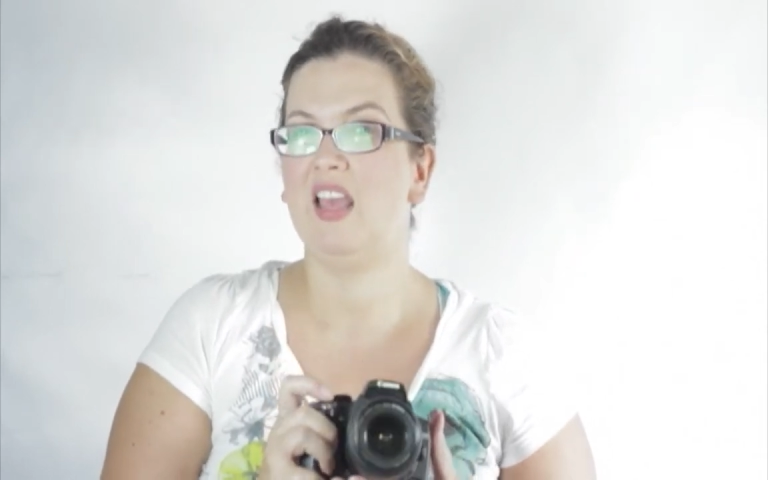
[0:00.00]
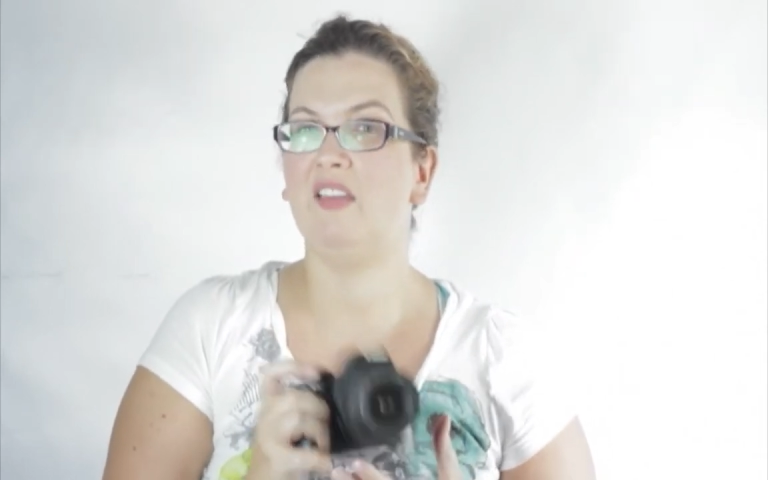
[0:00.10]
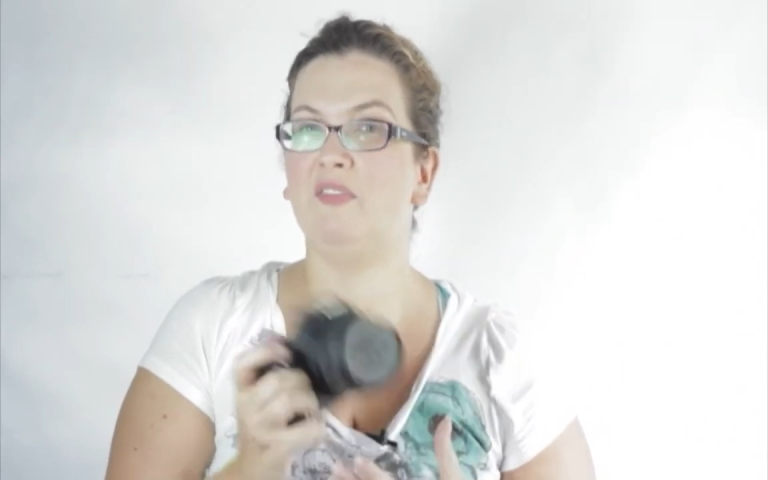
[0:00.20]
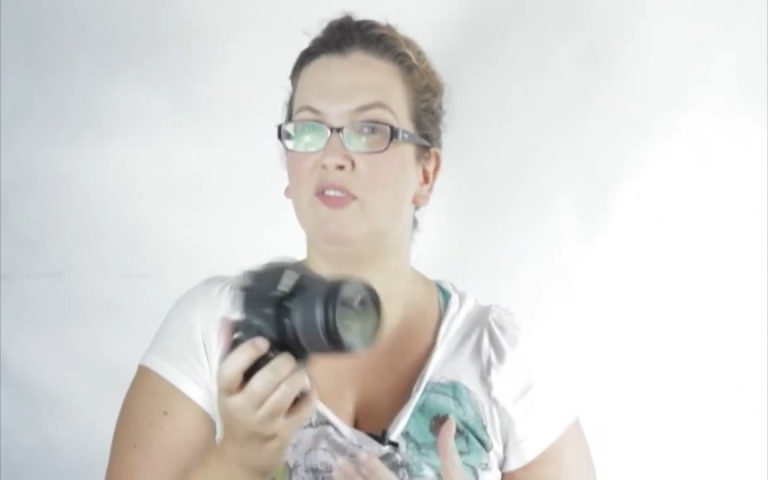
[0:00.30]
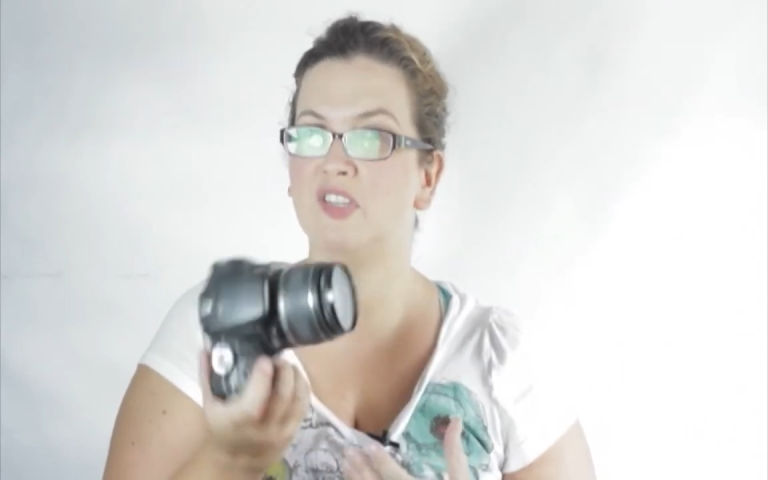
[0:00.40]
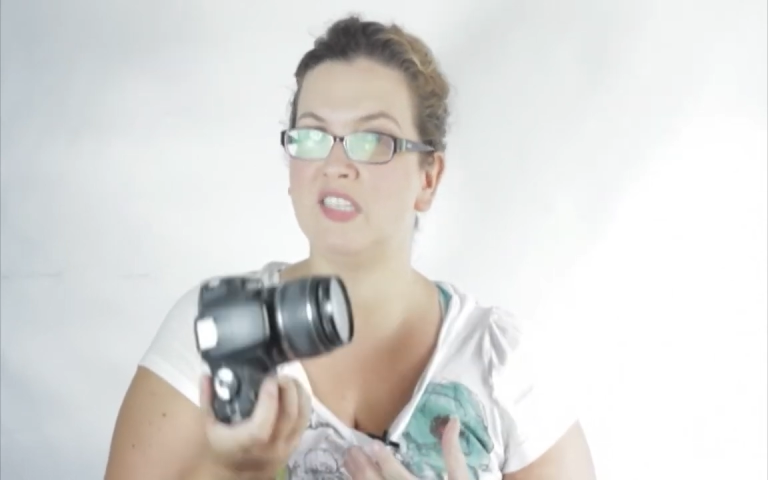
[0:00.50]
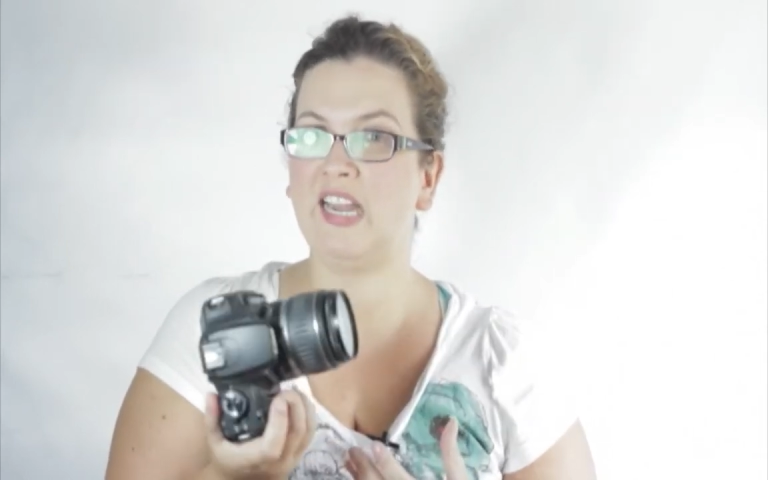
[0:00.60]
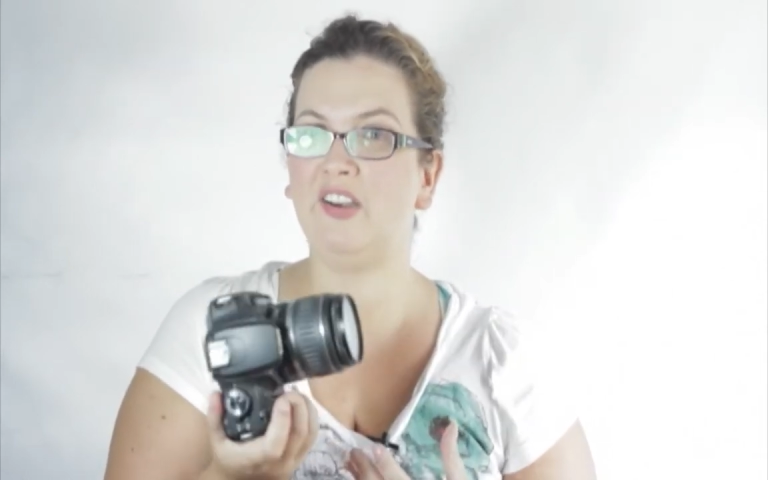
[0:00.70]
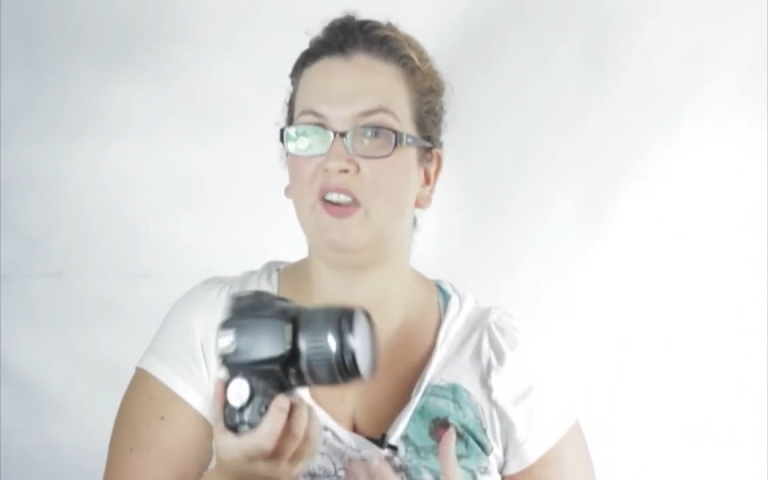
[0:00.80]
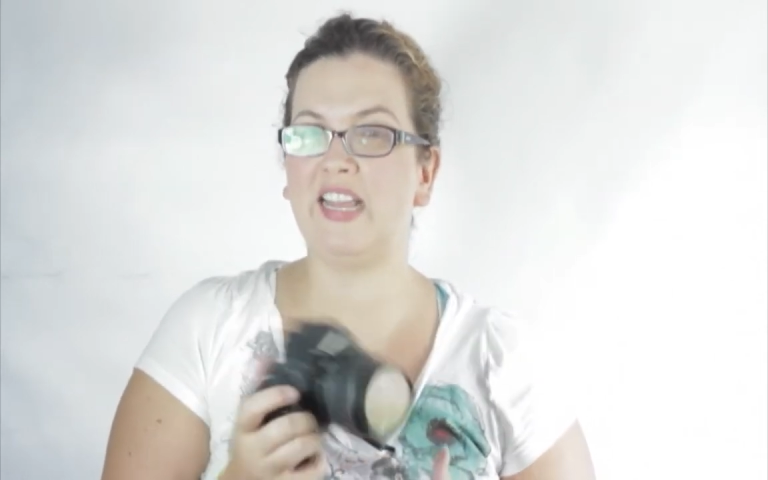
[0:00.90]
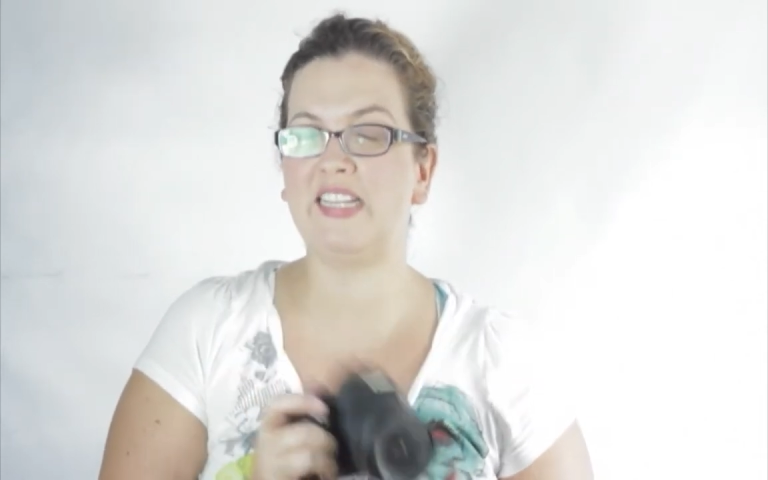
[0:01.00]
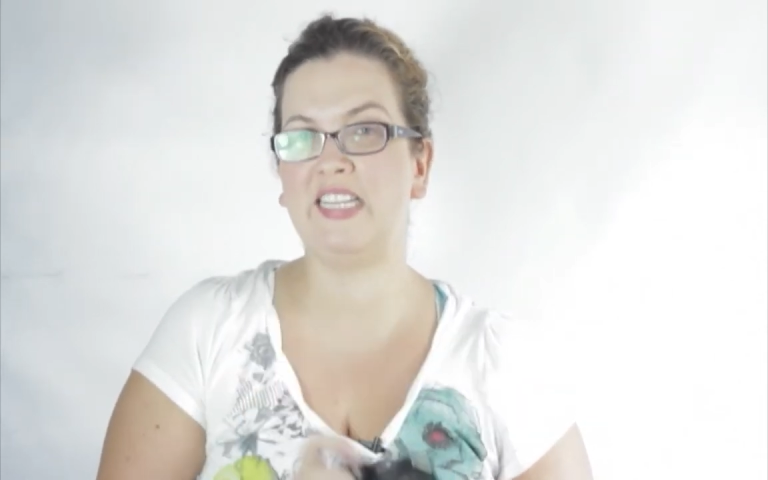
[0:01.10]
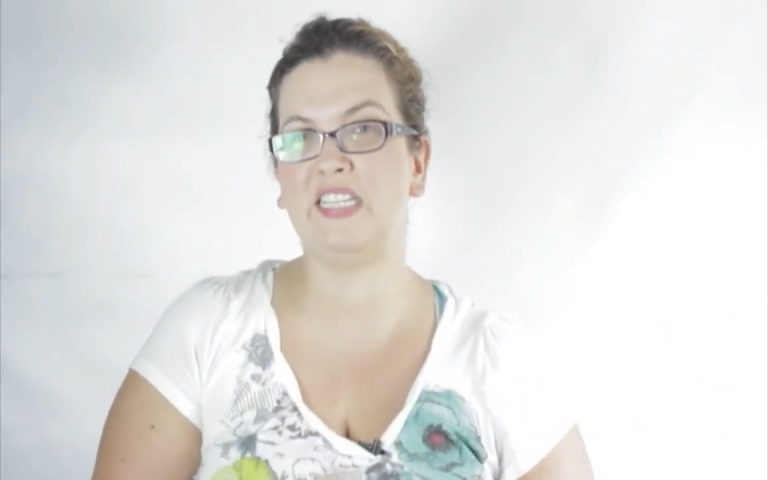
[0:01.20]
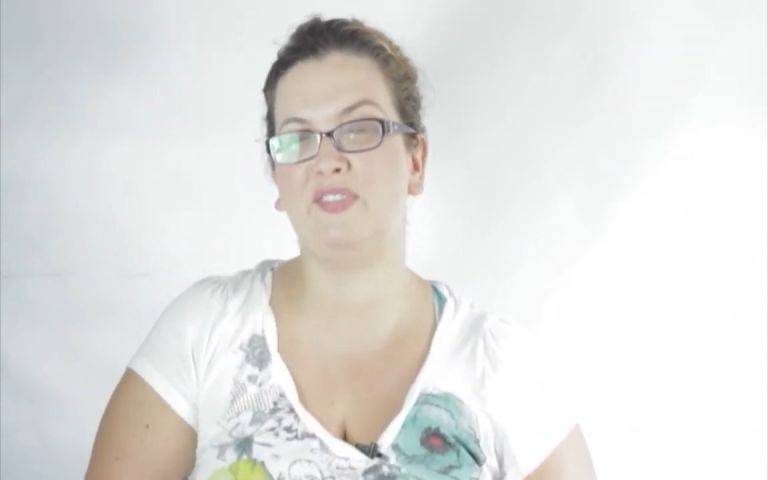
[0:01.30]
For a standard 18 to